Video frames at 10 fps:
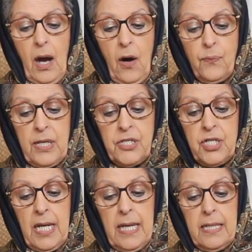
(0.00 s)

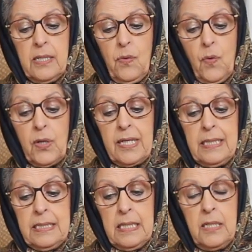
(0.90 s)
originated or
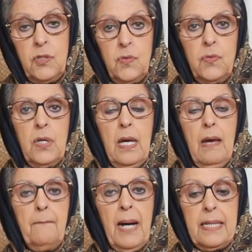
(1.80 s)
continued
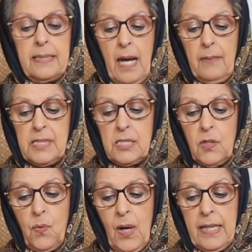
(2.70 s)
by Thomas
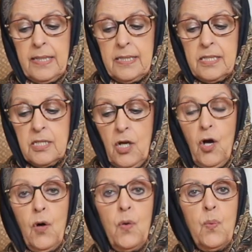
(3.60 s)
Aquinas,
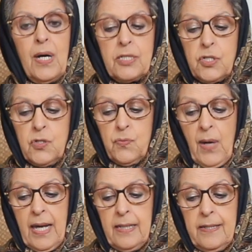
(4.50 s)
who was to
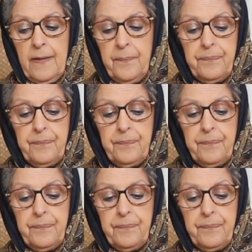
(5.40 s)
write,